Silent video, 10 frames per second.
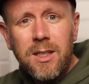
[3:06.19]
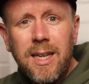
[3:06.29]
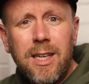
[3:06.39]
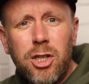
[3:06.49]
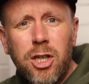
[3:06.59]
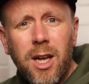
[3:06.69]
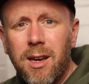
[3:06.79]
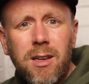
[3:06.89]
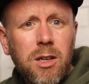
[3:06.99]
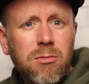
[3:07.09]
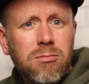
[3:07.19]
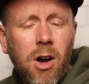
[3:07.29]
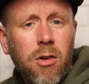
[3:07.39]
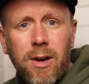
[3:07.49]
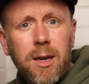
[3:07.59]
need a chair and
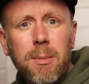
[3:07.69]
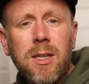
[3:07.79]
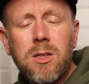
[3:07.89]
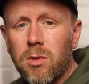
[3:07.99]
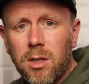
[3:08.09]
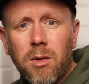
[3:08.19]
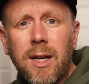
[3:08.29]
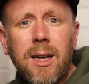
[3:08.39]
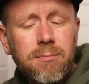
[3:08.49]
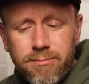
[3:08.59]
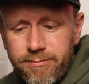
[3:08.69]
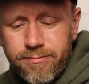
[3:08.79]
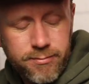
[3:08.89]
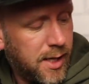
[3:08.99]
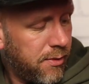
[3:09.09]
I recommend this one. Go and get it,
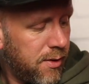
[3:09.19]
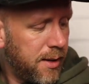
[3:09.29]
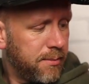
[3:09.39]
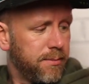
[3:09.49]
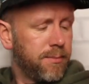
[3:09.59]
definitely.